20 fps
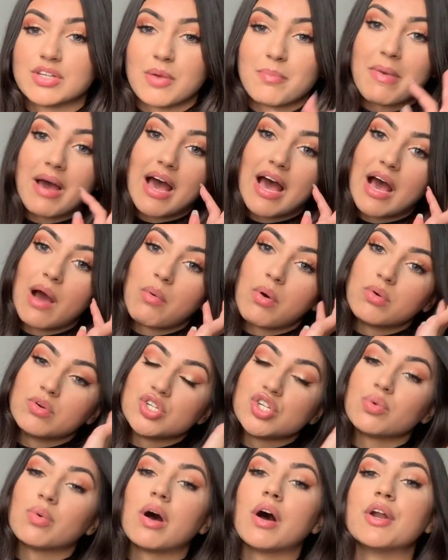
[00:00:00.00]
no matter how
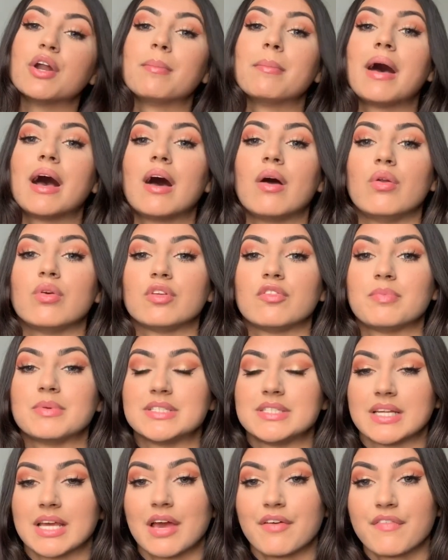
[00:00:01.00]
old you are, no matter how long you've
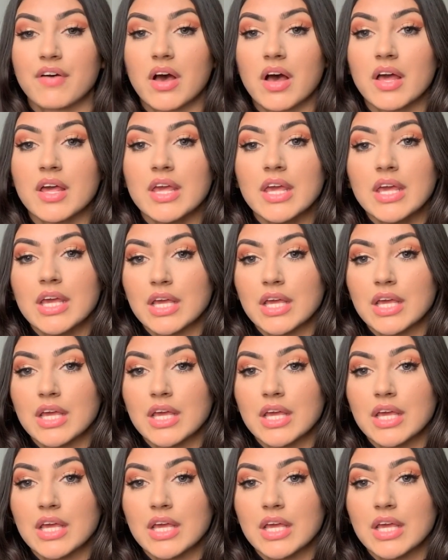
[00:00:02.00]
been together.